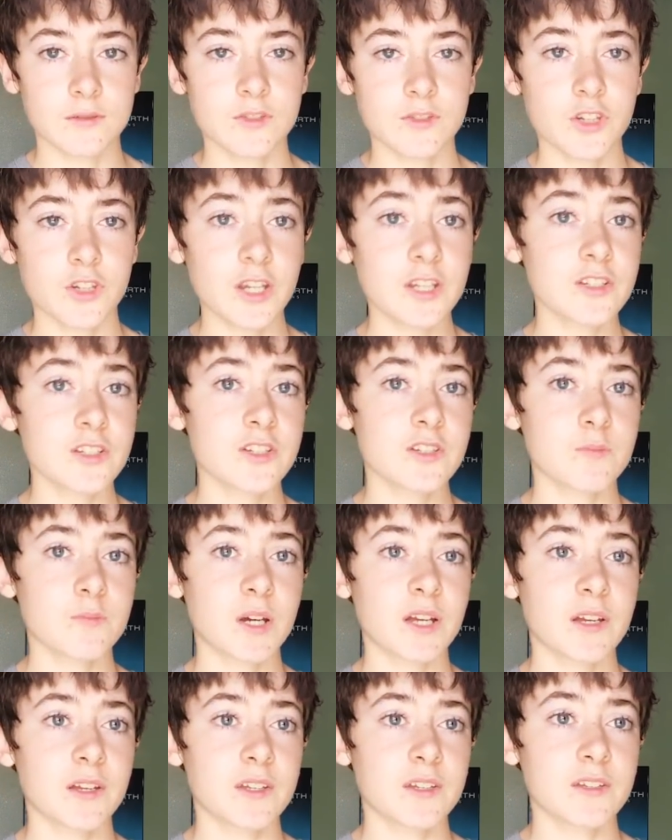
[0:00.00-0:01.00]
changed
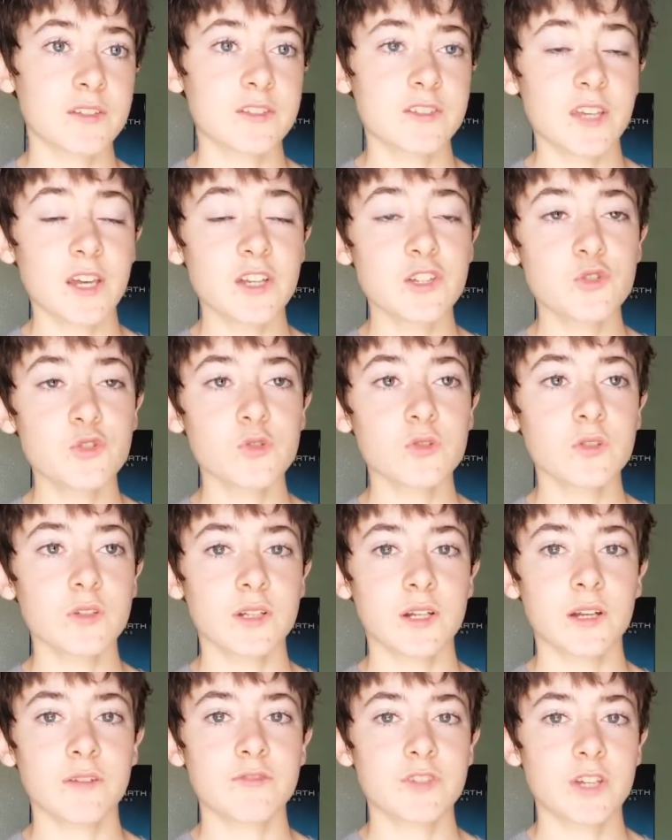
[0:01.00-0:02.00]
my schedule,
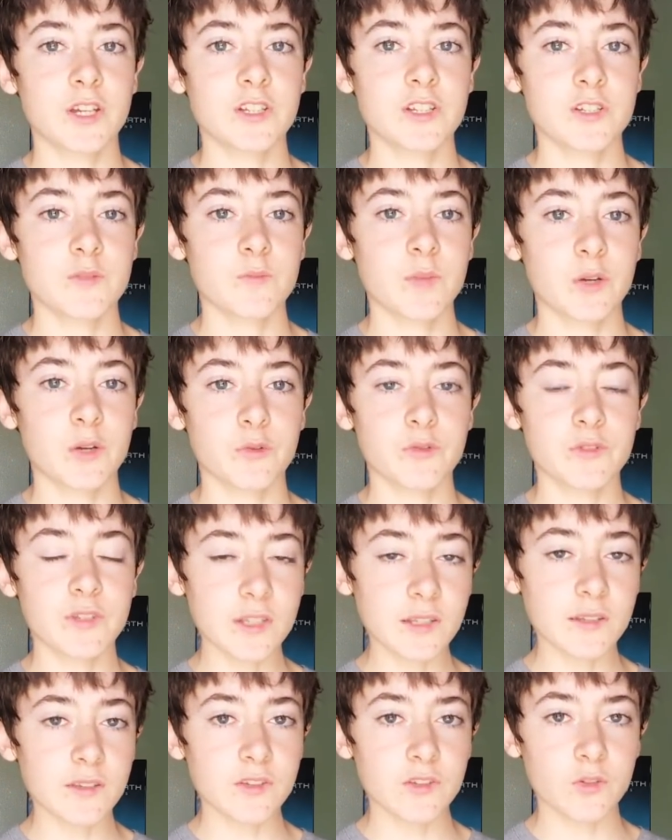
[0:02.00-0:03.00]
and I've changed my
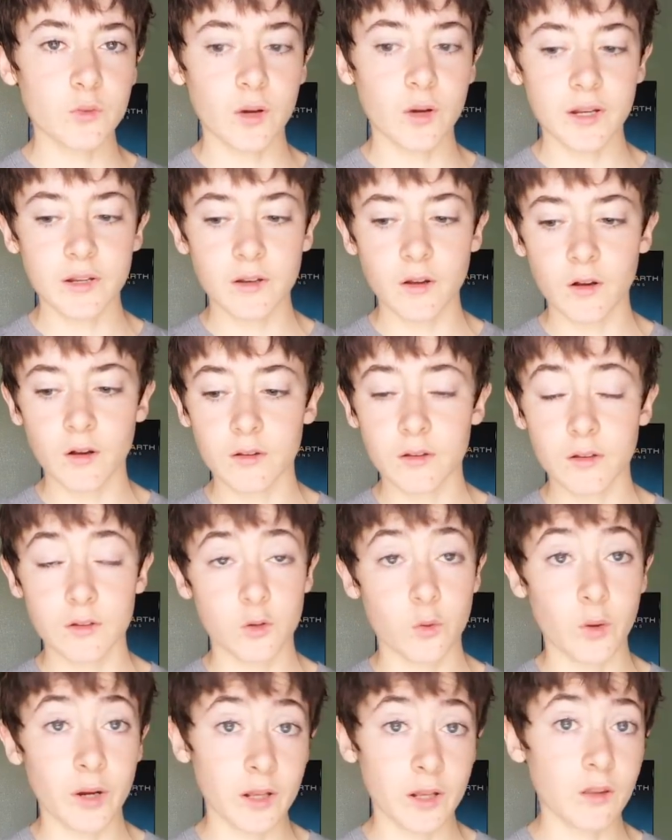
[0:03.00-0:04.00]
routines quite
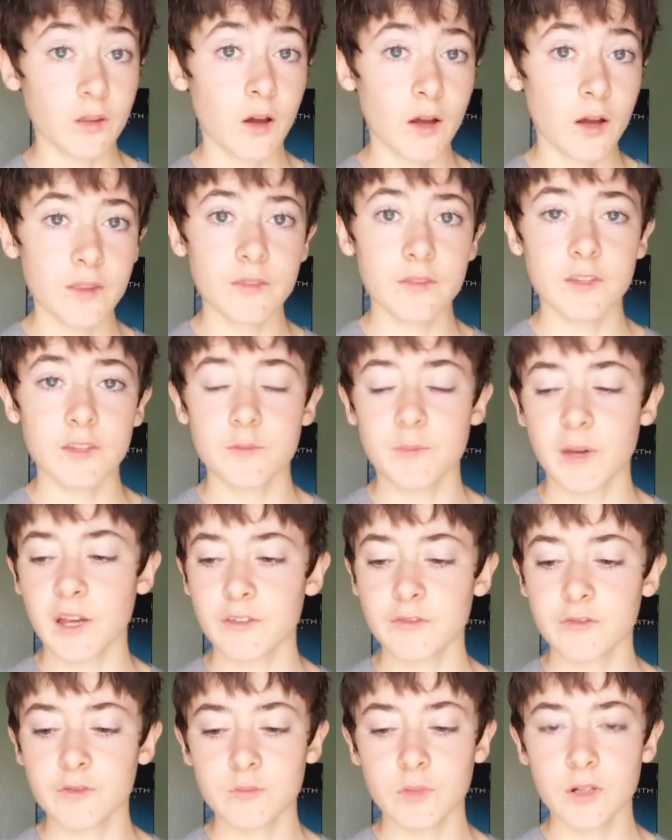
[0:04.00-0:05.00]
a lot these
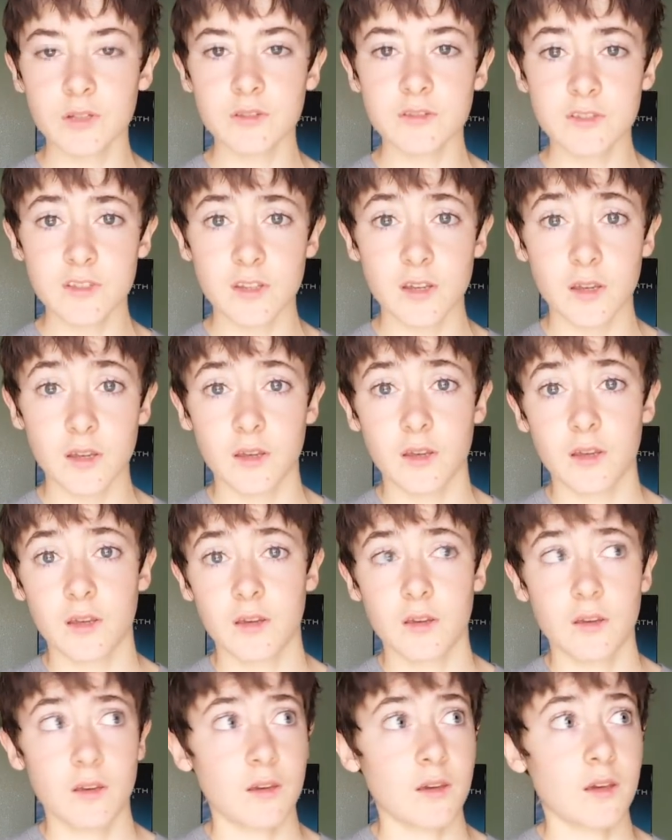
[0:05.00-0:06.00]
past few months.
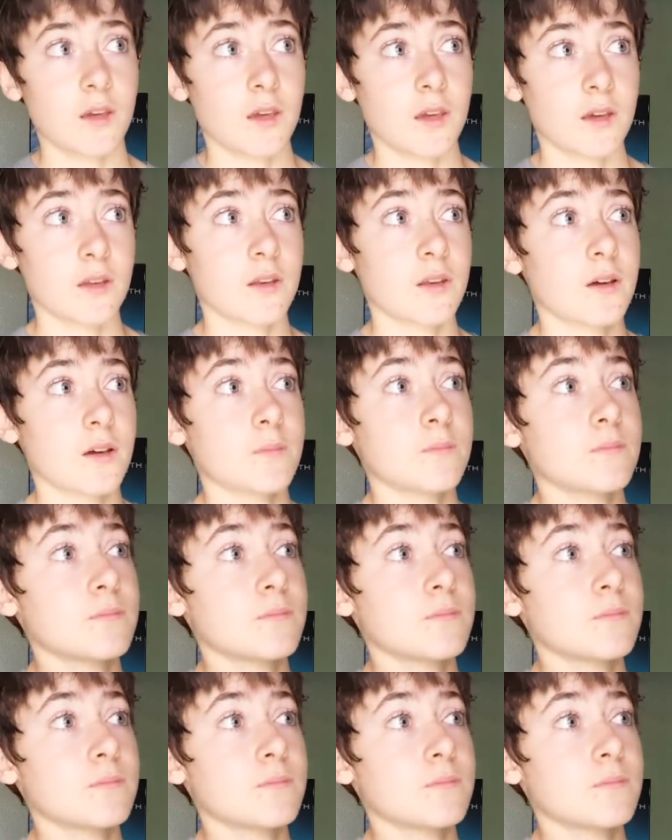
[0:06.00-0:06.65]
And